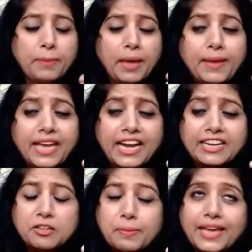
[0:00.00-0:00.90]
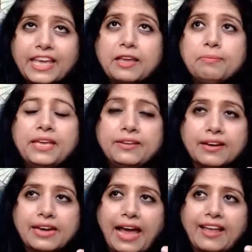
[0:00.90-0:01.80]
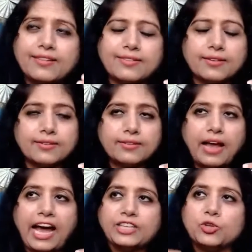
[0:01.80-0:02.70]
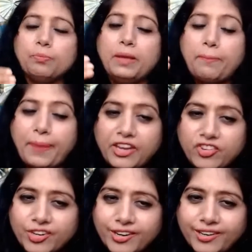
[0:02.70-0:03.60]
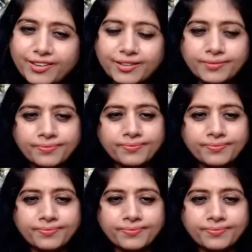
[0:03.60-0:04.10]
Maybe it is making me realize I should be patient.